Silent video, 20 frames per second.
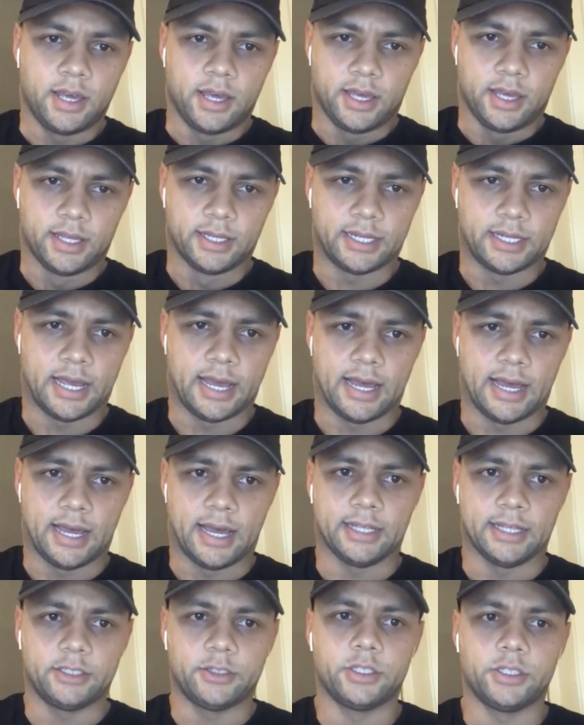it's
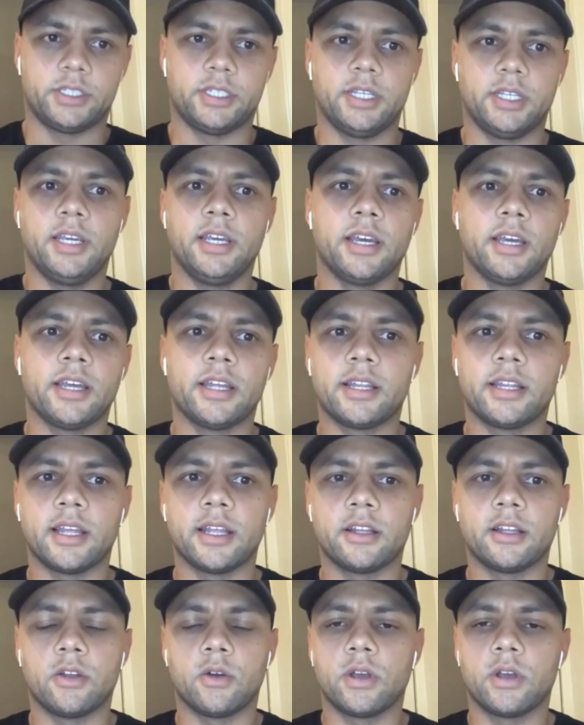hard to see uh, they
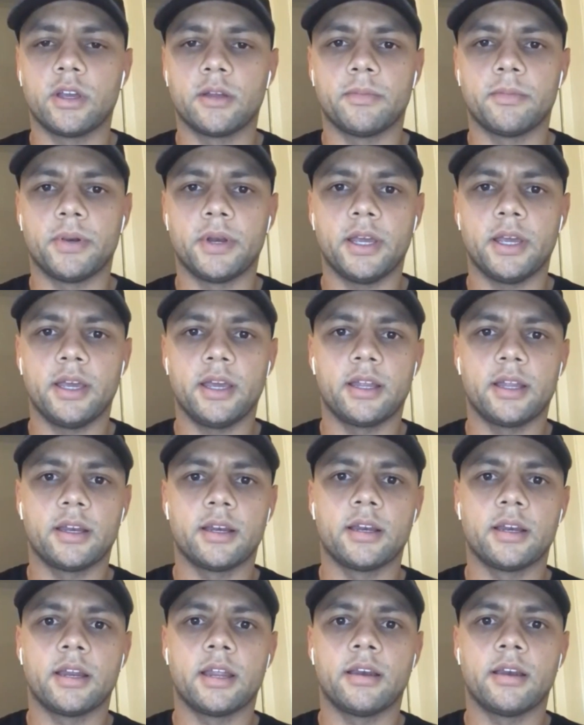don't can play
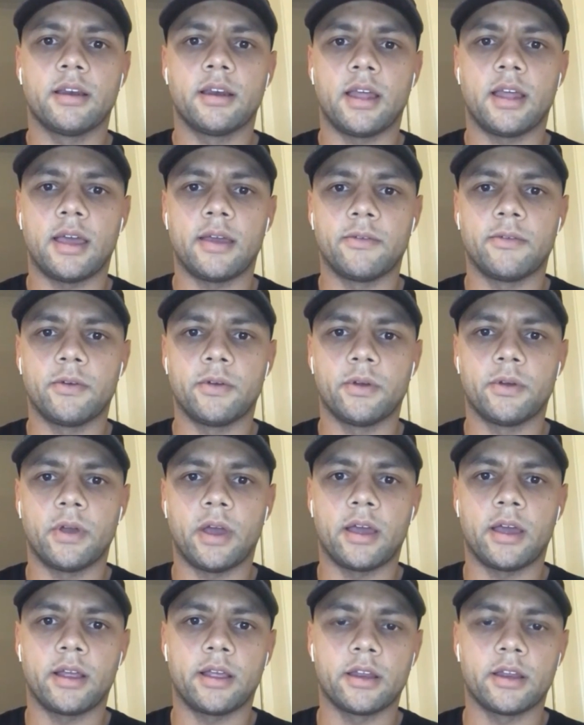and, and
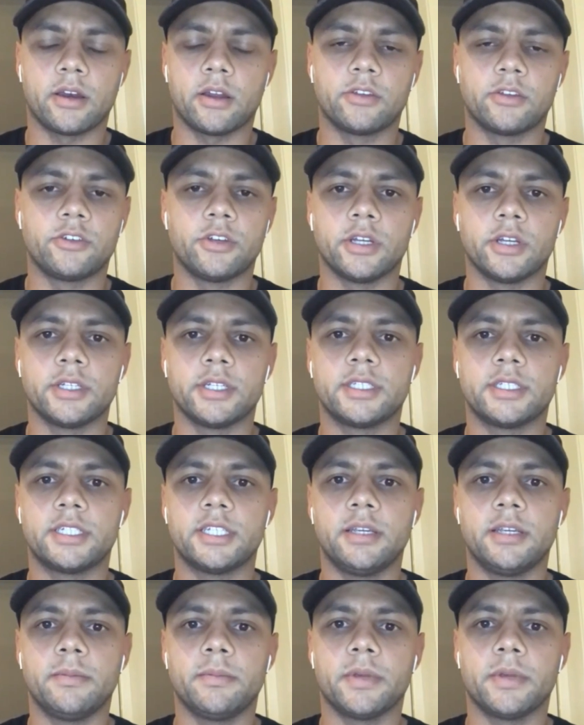I, I cannot join the
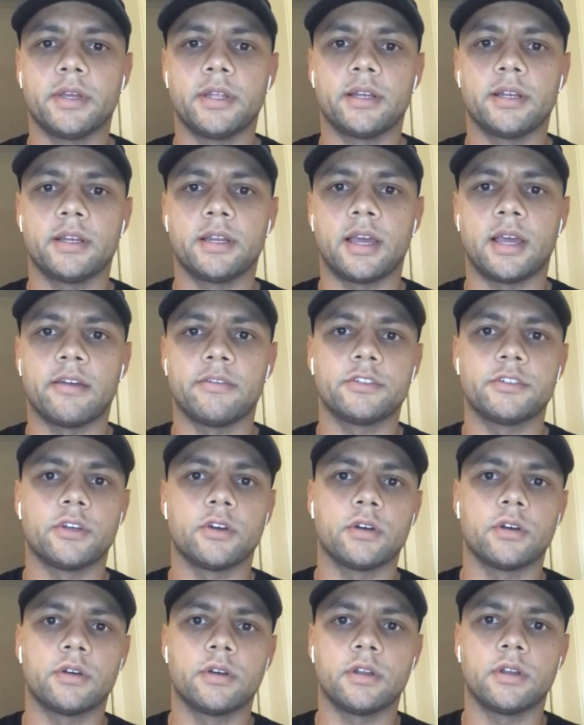team and I've
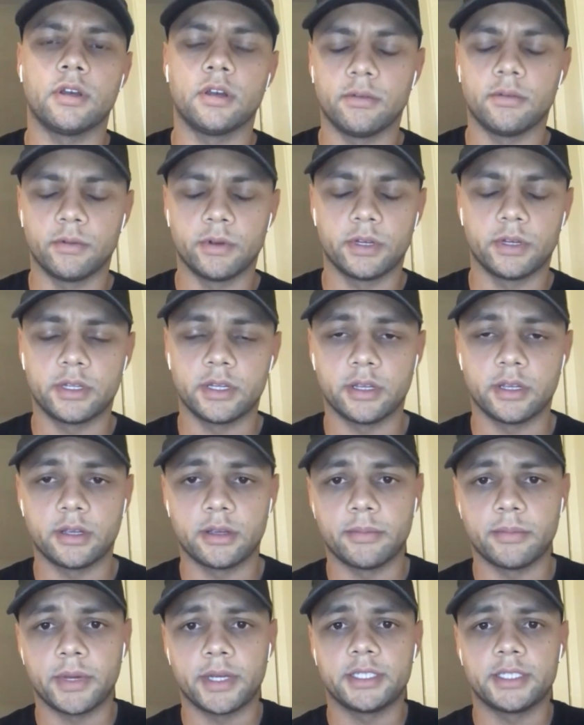talked with uh,
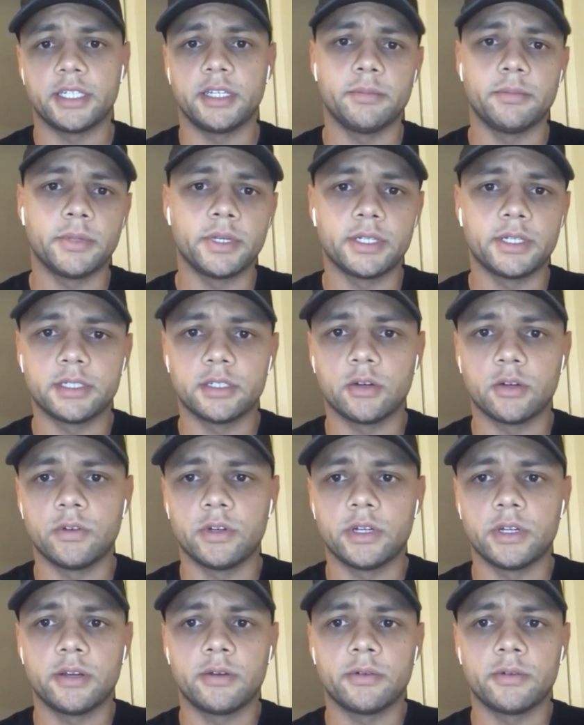my teammates
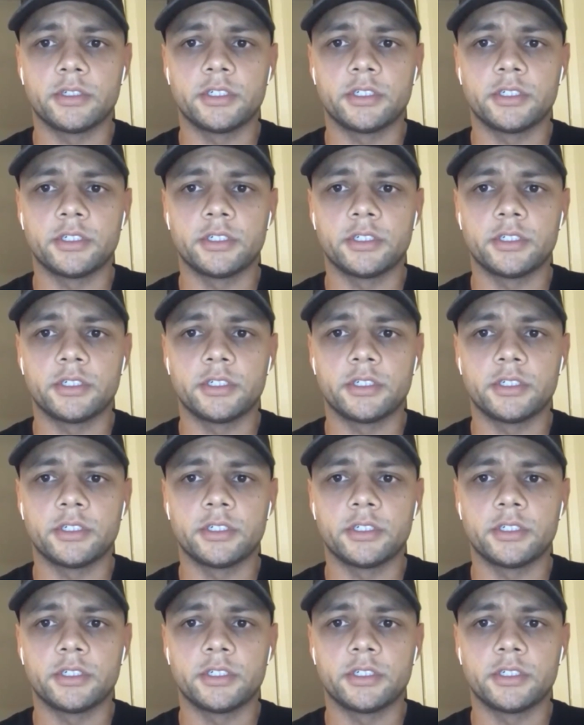over there with